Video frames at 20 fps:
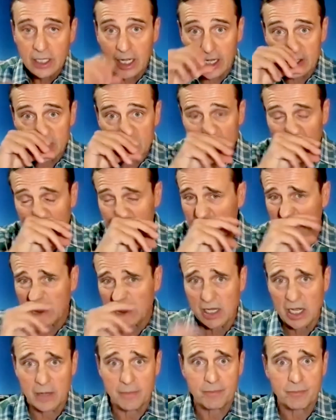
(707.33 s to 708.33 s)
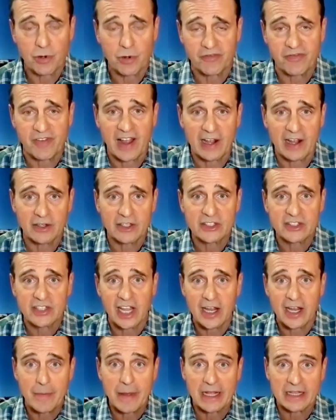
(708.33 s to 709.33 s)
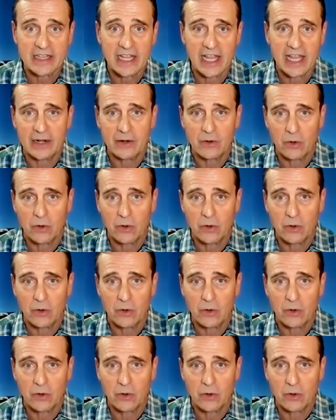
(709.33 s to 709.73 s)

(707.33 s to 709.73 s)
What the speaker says: something profound to say about that